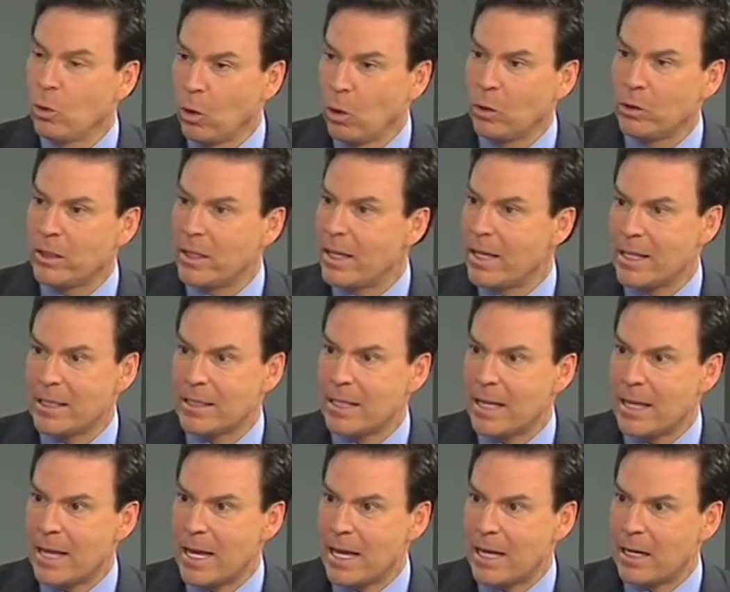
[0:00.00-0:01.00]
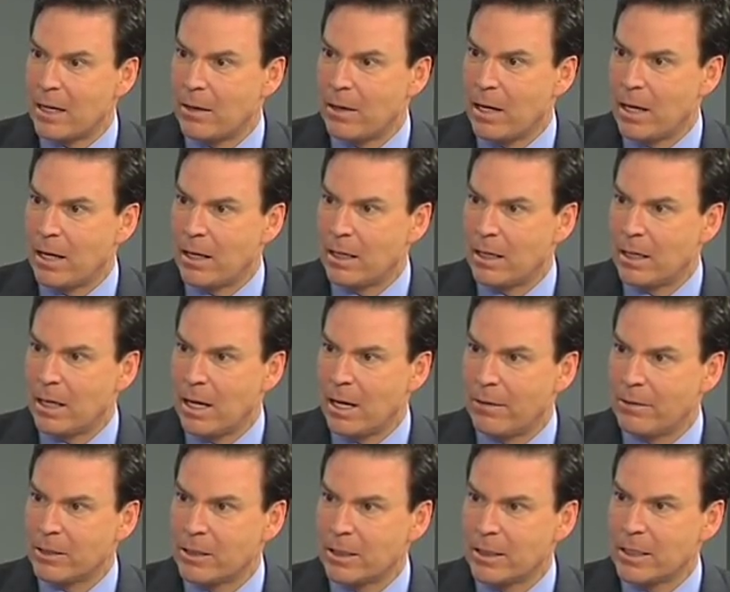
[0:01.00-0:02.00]
old? Do they say that?
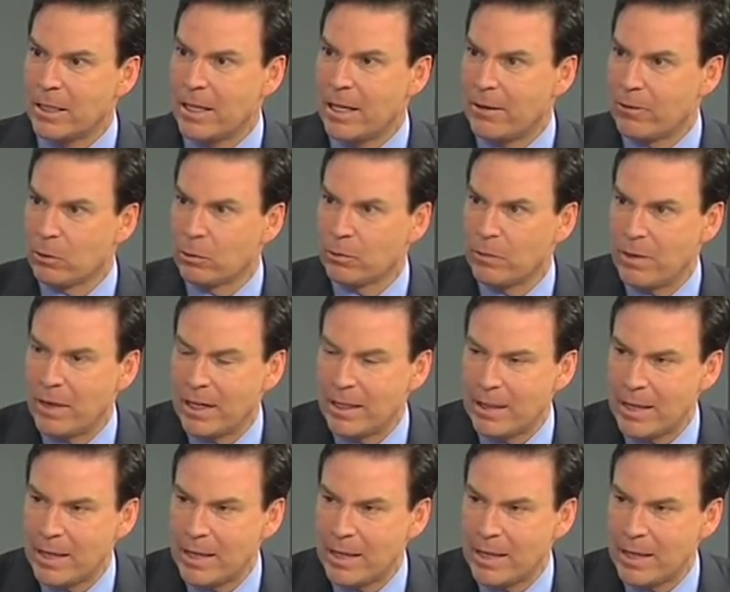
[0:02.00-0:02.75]
Obviously, do they ever think